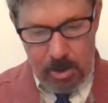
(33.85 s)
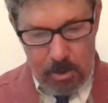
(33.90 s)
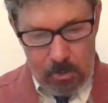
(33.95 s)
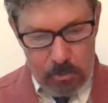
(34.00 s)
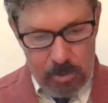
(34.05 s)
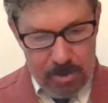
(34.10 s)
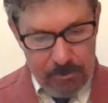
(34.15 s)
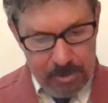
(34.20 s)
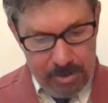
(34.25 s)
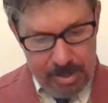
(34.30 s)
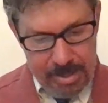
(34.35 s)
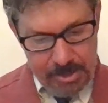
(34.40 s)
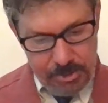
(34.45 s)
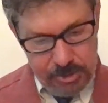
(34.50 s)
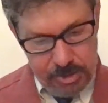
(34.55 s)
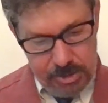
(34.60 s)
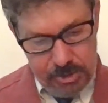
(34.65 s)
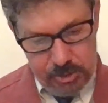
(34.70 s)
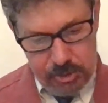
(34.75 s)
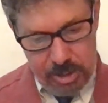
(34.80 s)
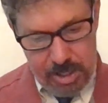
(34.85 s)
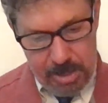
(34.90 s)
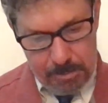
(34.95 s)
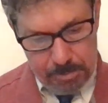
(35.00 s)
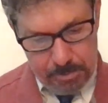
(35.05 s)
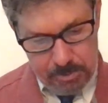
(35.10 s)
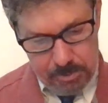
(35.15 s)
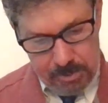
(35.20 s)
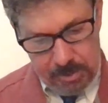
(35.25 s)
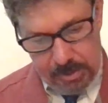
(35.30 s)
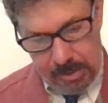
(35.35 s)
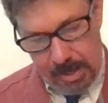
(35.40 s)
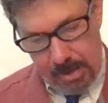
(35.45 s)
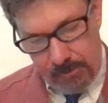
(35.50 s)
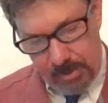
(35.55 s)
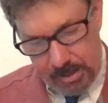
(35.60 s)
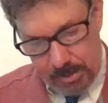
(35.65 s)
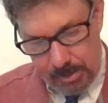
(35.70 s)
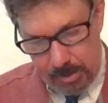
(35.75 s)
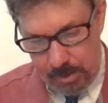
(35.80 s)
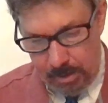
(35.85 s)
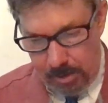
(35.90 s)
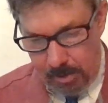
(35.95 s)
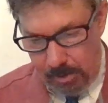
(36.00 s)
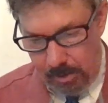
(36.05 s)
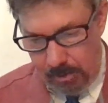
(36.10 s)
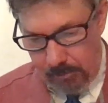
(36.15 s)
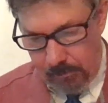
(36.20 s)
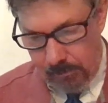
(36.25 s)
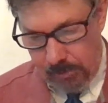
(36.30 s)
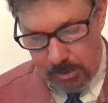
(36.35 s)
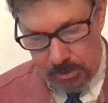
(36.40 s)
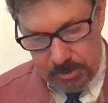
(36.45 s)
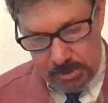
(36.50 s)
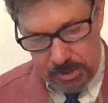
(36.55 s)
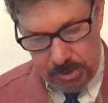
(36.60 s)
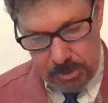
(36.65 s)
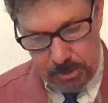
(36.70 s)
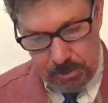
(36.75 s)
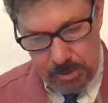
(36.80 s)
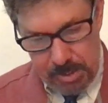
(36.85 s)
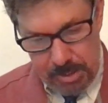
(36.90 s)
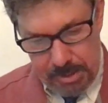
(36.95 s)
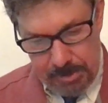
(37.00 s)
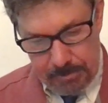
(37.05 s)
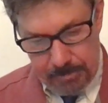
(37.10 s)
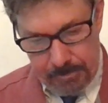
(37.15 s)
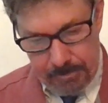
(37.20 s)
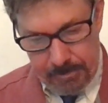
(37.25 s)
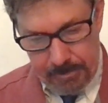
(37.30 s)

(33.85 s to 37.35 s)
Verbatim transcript: Revelation chapter 11, verse 3.